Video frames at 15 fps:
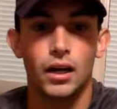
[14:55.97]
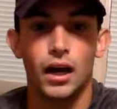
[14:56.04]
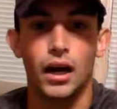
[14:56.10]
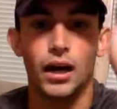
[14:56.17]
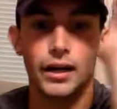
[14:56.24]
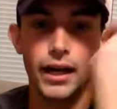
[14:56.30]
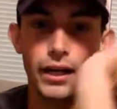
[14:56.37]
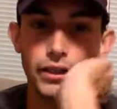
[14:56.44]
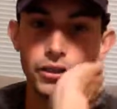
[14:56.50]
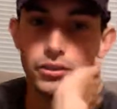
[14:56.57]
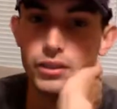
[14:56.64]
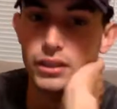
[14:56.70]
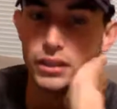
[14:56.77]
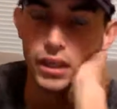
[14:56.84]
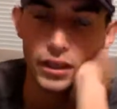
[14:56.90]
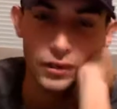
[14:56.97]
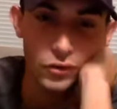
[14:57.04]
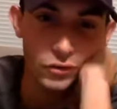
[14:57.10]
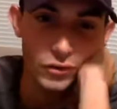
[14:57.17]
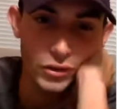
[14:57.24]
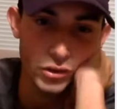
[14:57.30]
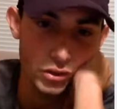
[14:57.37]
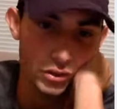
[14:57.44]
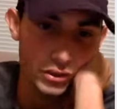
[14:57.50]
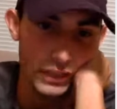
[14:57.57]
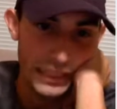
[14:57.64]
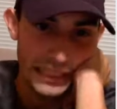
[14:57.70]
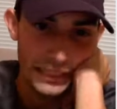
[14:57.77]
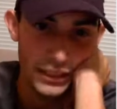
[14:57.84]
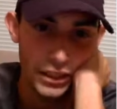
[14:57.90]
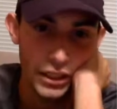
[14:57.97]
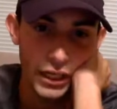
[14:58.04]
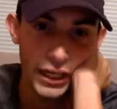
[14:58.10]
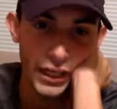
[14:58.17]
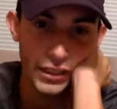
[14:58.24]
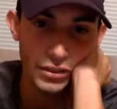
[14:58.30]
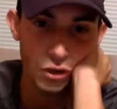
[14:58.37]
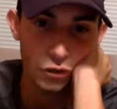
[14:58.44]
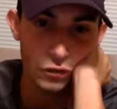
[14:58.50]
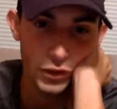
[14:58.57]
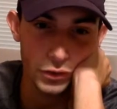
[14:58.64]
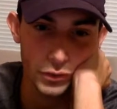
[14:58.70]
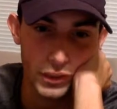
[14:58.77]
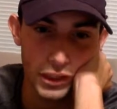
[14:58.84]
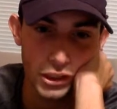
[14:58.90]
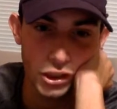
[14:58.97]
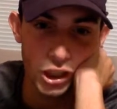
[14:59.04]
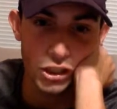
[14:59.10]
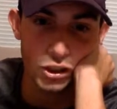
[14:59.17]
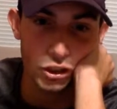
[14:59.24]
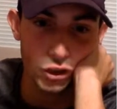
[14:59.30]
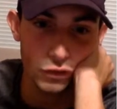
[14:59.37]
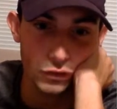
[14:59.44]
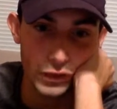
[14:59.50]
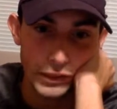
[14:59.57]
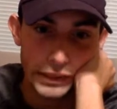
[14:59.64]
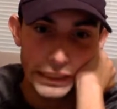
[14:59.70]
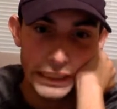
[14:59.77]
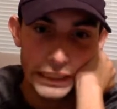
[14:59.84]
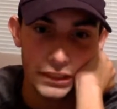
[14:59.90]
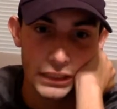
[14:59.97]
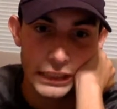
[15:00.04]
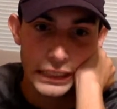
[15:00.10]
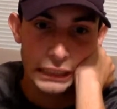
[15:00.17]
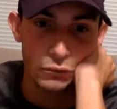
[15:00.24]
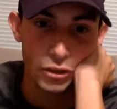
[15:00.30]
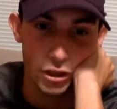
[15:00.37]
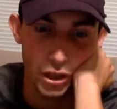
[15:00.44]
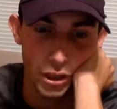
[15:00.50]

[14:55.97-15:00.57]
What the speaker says: Again, here the totals tonight. Hicks 0 for 3, Judge 2 for 3 with an